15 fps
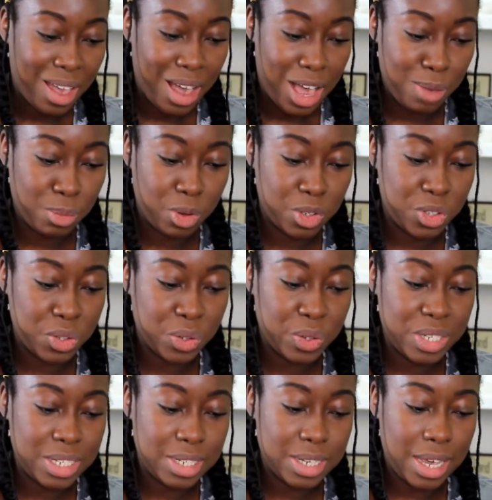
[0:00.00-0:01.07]
I'm also
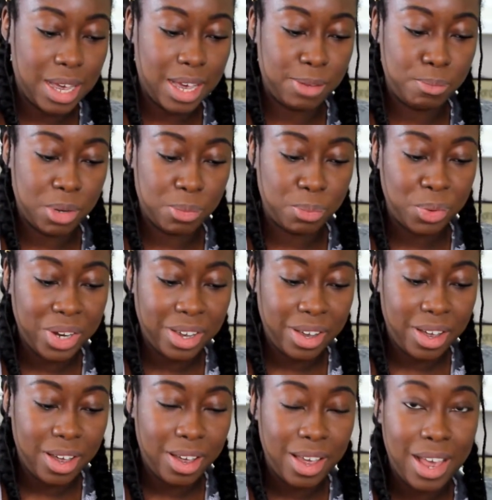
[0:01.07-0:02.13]
going to add
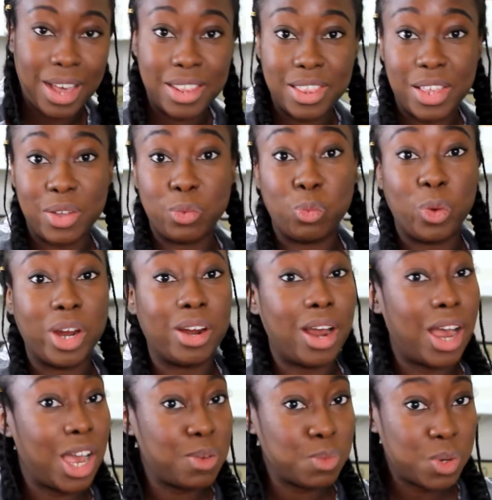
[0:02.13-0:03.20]
paprika, and then where
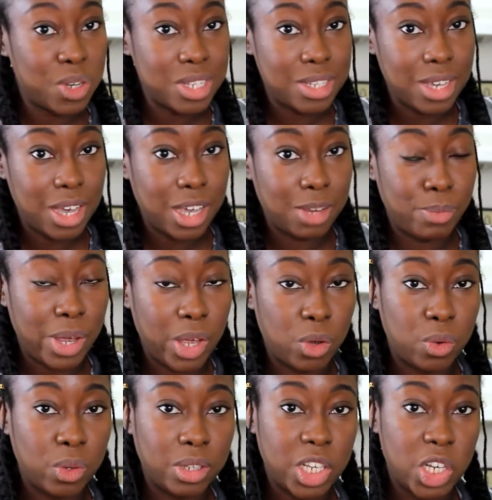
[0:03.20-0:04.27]
I'm going to add my
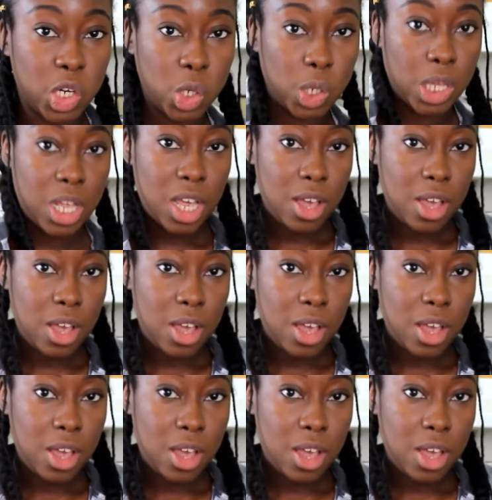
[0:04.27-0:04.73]
own little